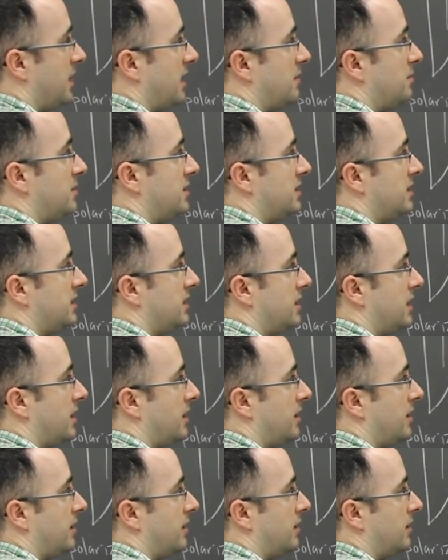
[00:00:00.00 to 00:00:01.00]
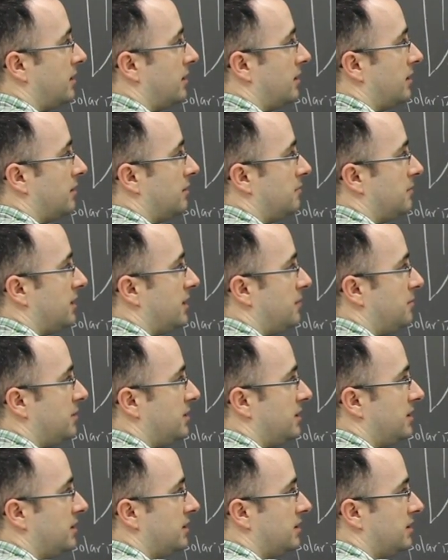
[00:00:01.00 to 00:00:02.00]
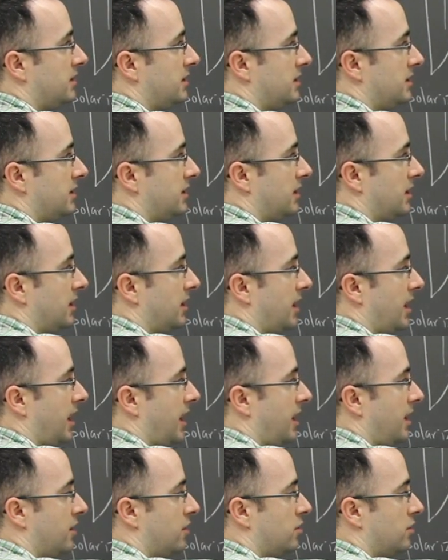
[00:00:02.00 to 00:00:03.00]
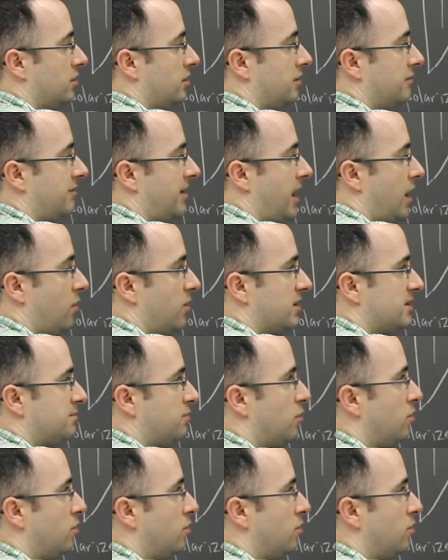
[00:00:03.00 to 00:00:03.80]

maybe the, uh, maybe the angle of how it's